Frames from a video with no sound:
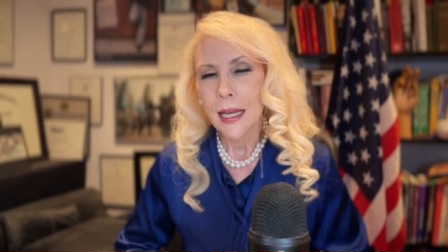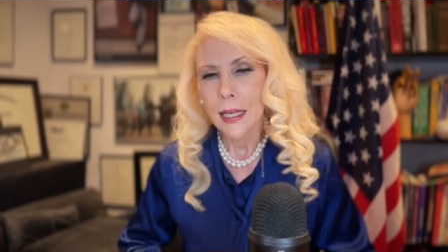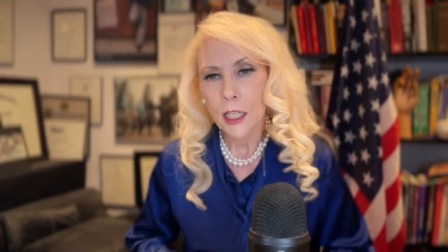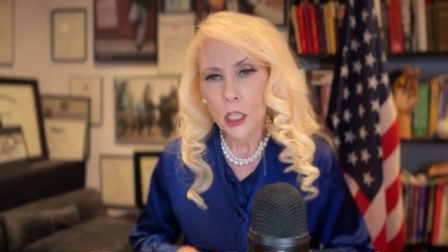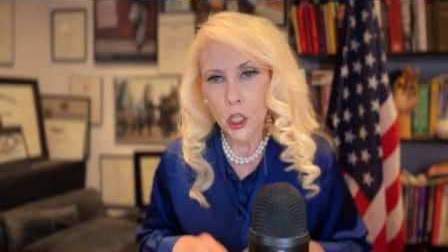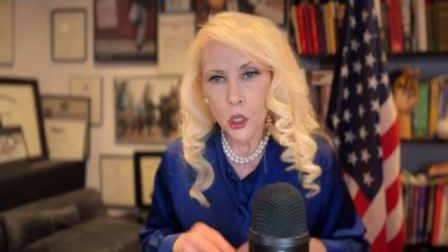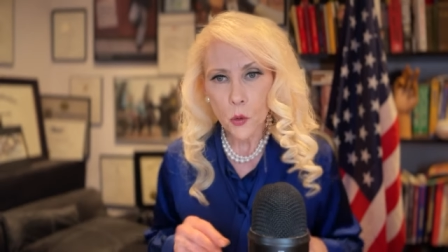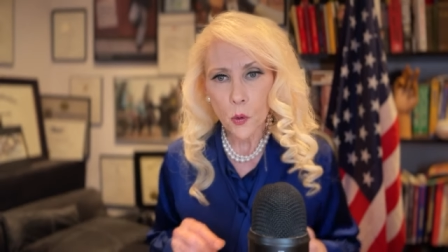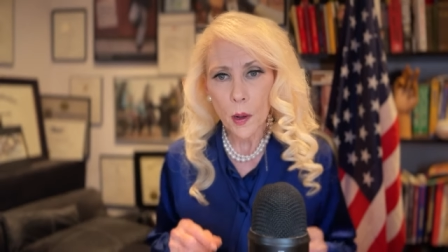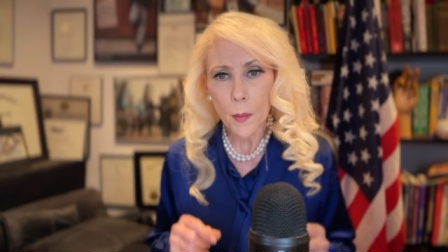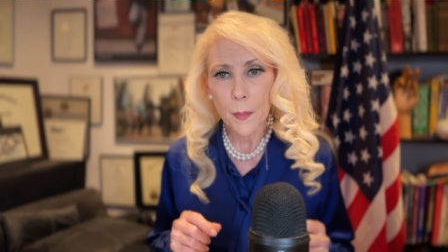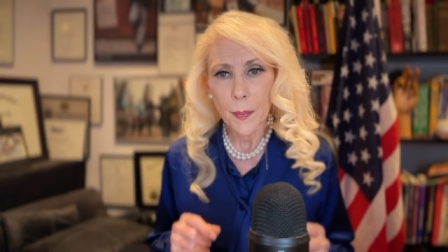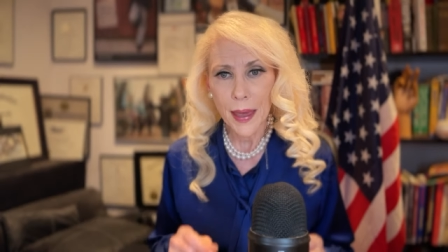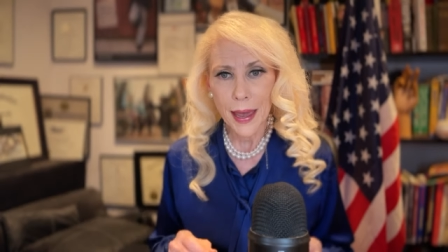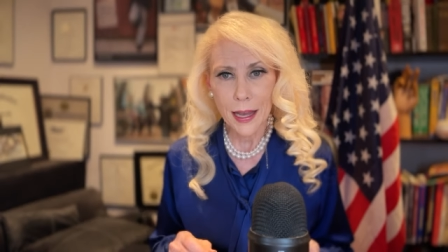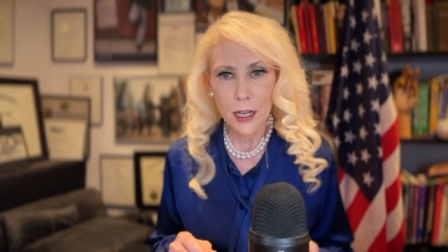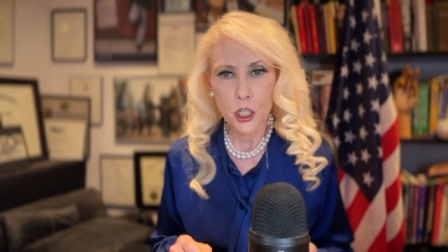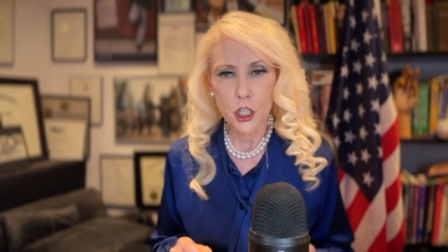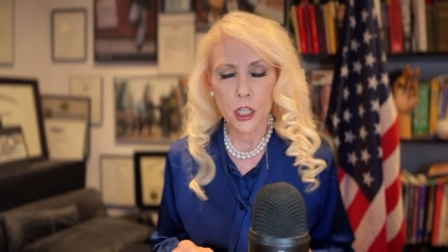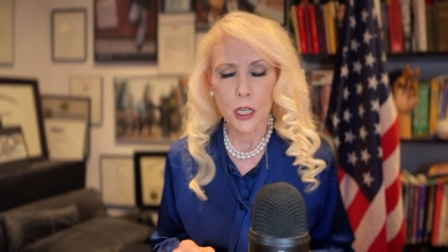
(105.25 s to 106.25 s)
Can you
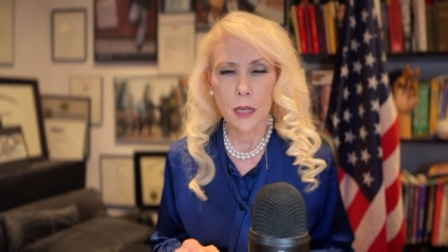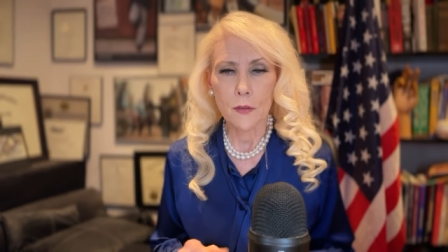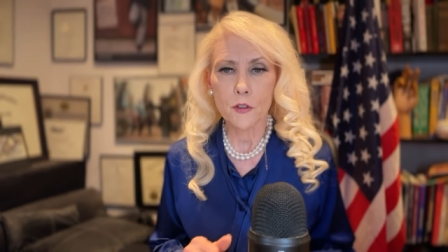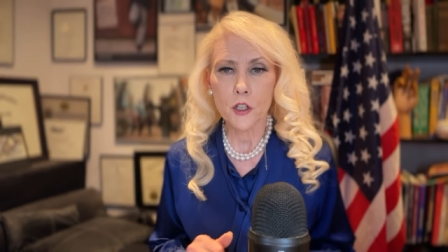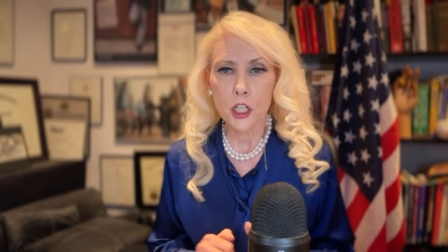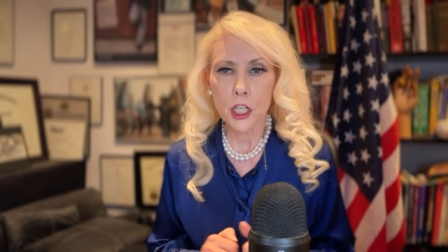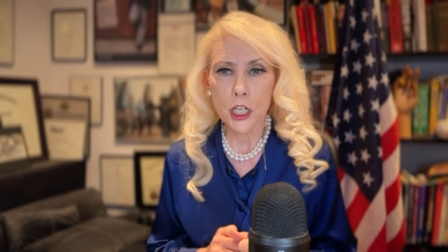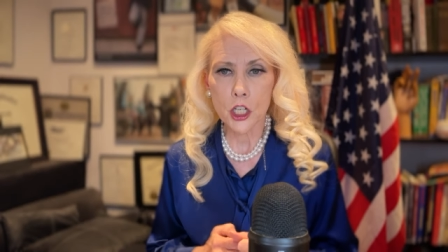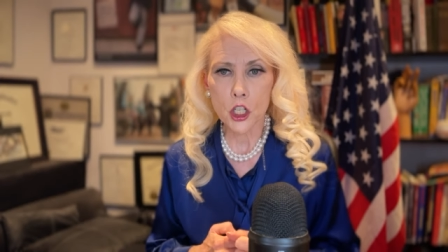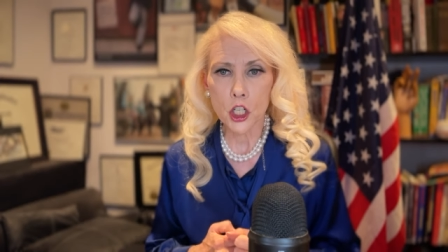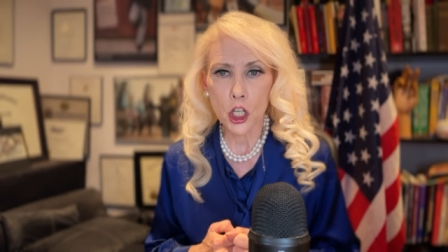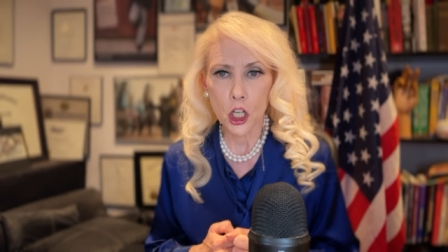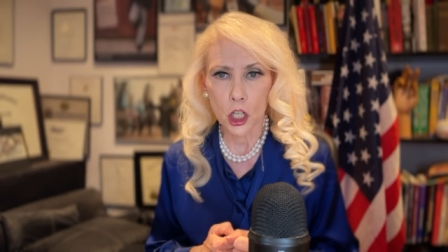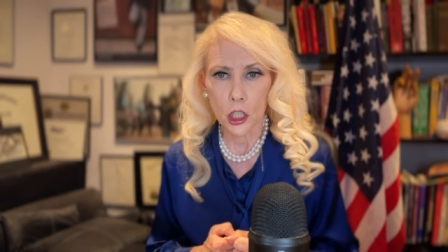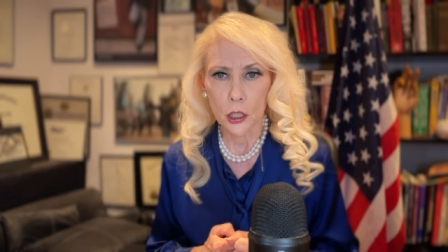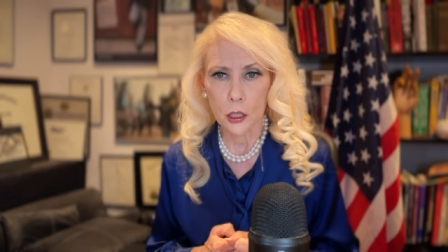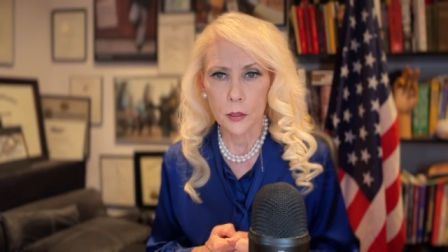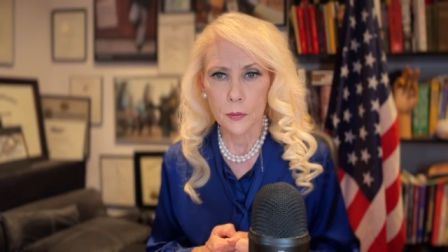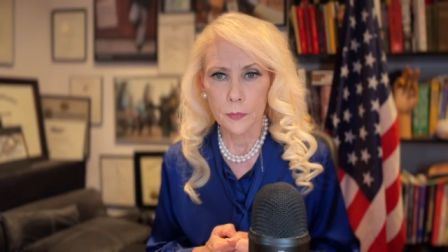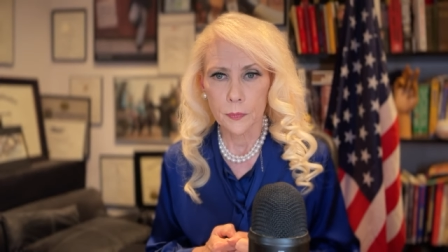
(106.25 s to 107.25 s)
imagine if she took